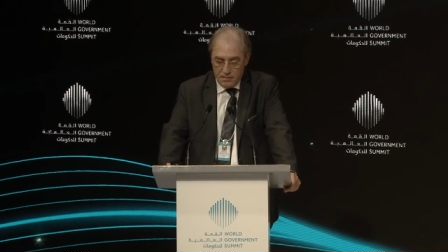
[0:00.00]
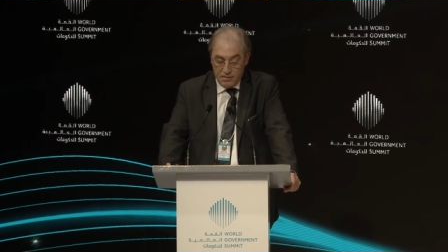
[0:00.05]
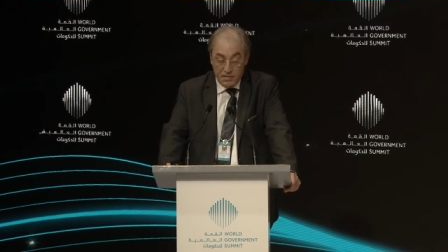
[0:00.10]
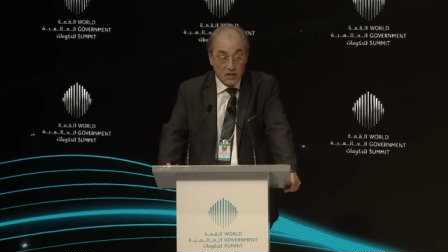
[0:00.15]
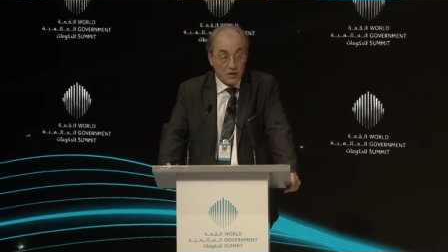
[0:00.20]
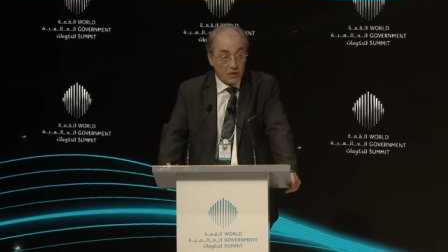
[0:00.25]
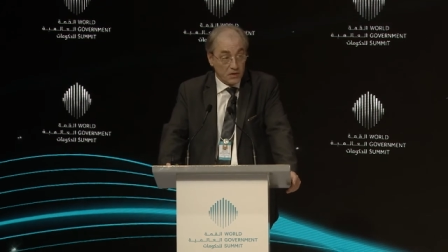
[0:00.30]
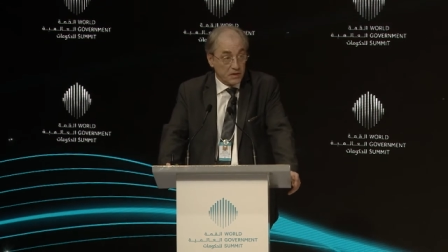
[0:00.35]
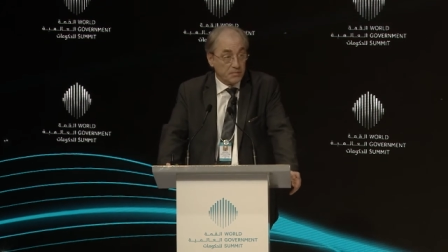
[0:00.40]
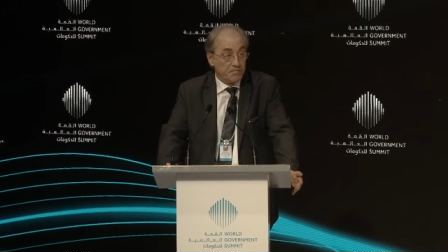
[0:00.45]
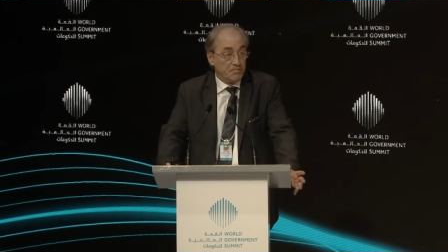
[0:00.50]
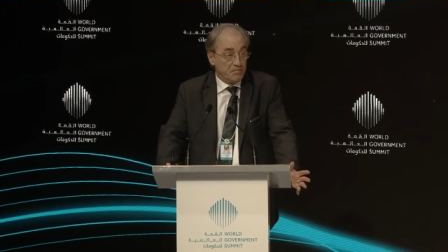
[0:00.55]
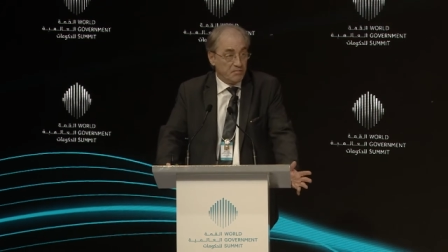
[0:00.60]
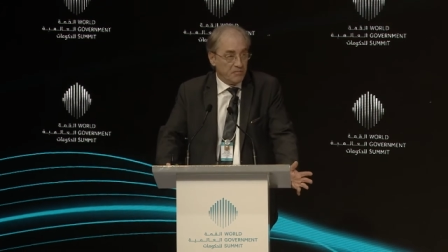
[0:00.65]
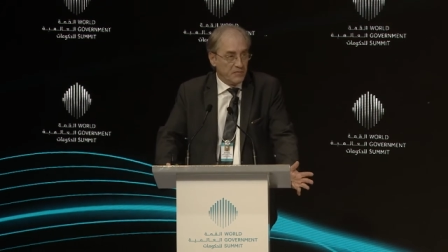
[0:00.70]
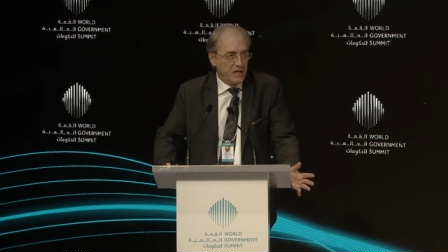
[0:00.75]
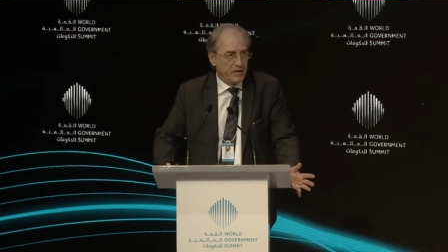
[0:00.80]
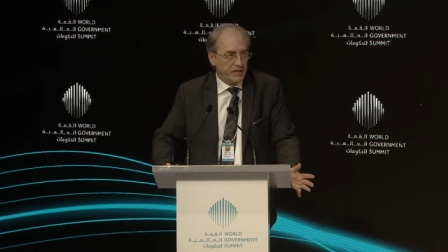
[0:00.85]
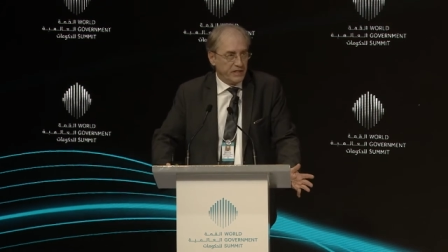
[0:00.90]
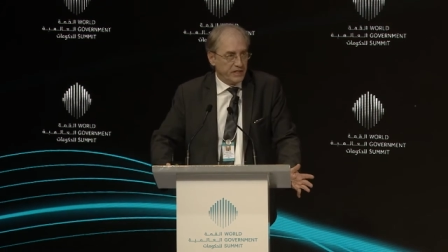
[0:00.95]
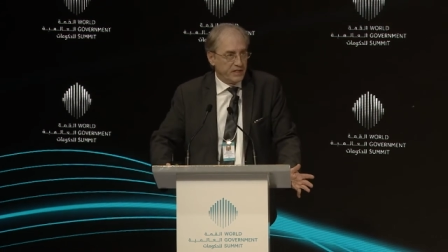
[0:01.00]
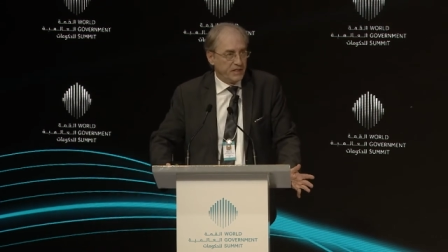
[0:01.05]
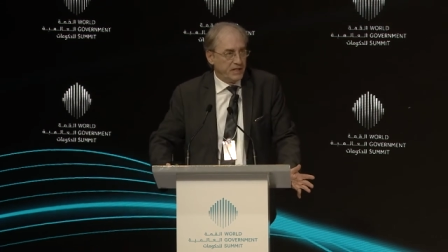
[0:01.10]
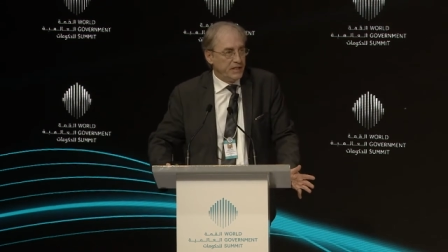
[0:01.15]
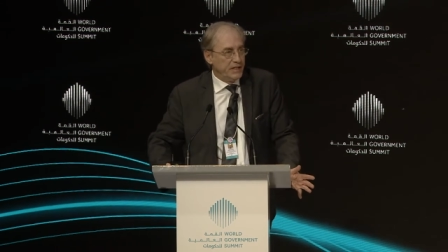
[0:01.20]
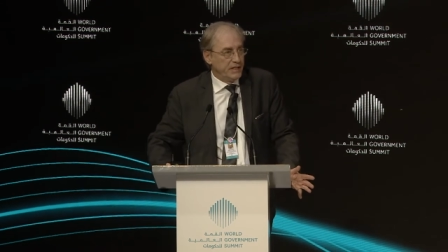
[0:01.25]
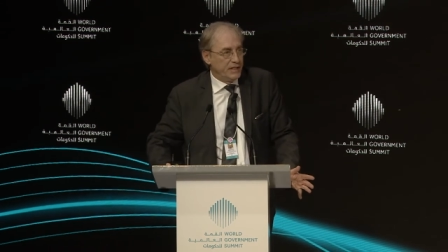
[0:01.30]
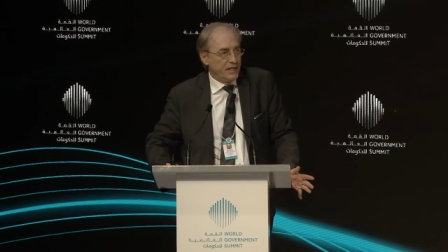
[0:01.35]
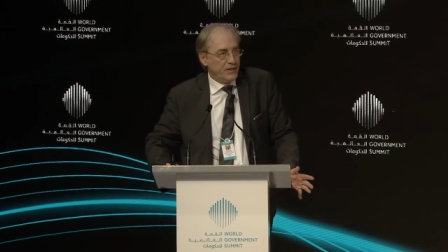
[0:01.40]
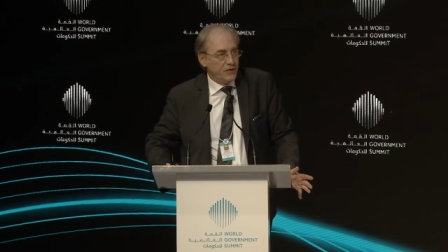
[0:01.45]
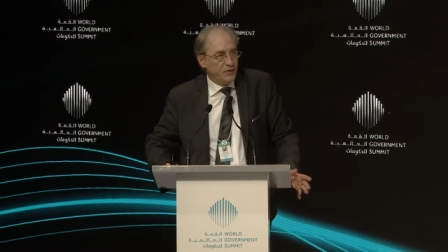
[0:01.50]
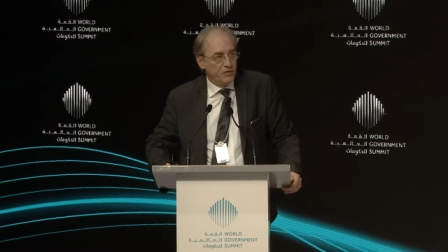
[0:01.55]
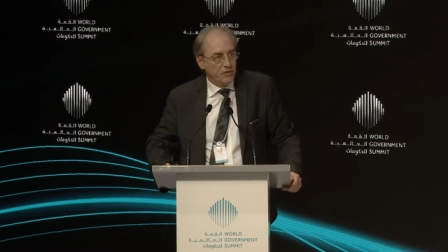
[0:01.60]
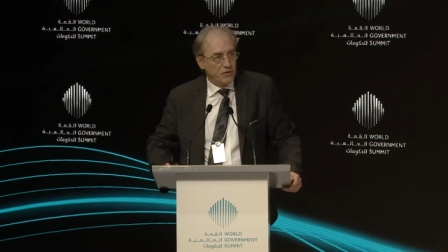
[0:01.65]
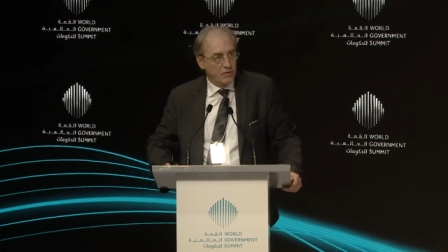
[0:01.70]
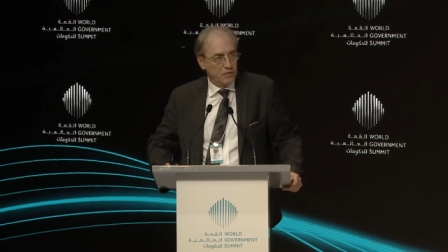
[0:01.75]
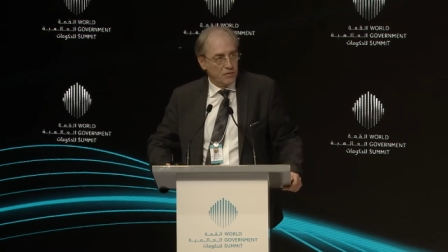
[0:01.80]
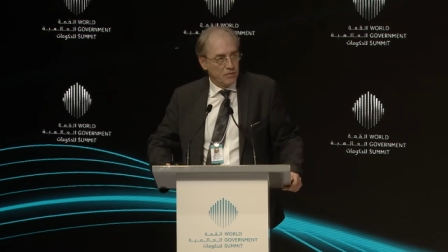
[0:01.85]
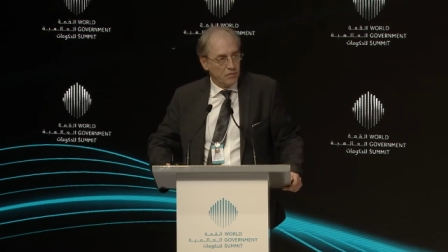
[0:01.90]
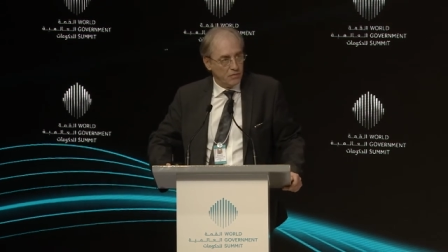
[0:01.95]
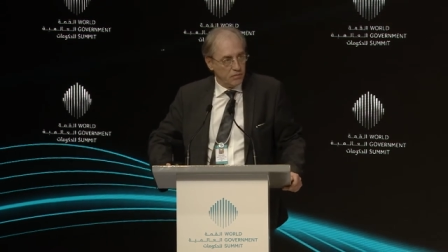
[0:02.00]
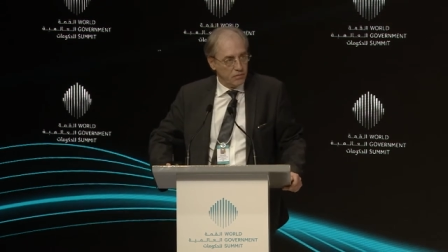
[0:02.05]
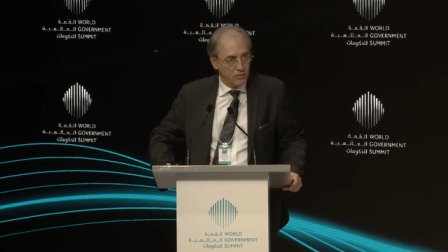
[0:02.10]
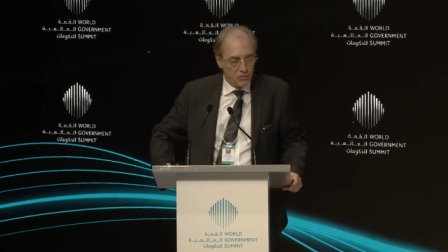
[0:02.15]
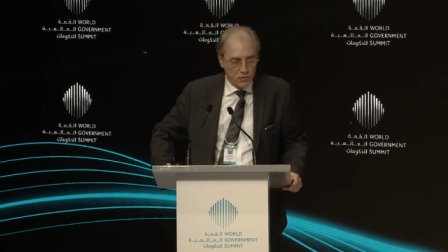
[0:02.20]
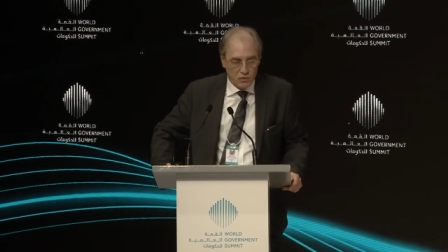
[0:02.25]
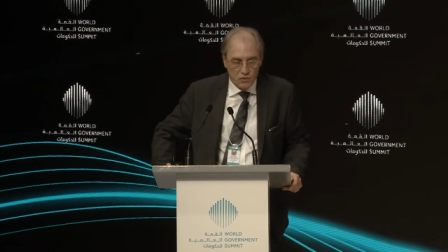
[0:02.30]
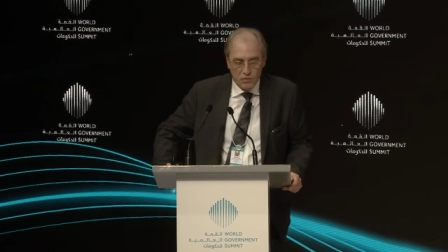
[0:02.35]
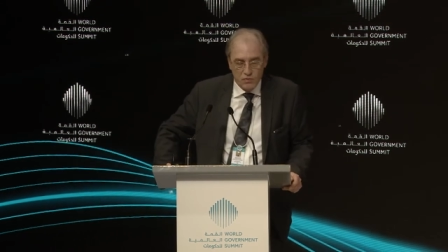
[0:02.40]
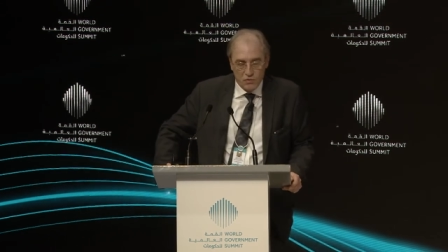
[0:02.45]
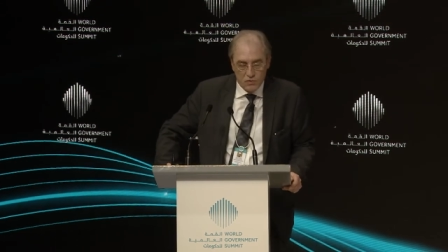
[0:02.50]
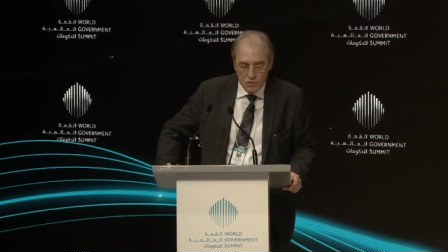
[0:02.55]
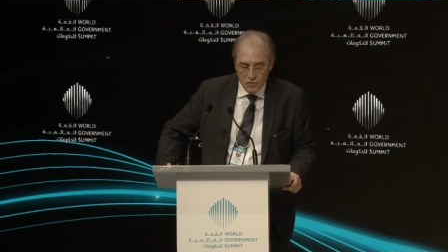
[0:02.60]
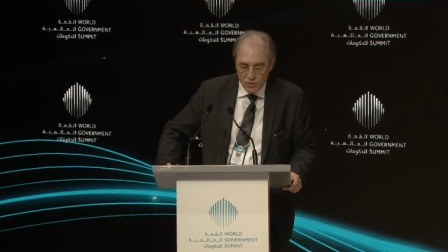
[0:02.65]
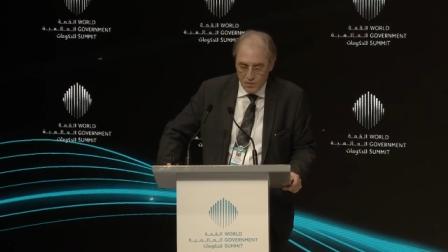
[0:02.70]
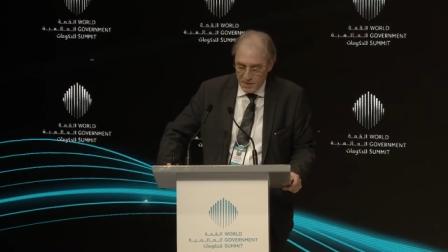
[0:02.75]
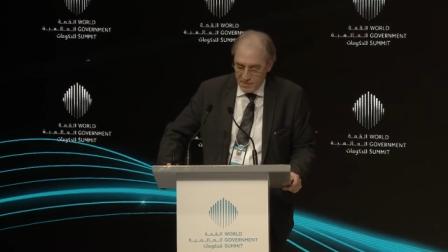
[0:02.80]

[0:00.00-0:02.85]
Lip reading: because there is the intention to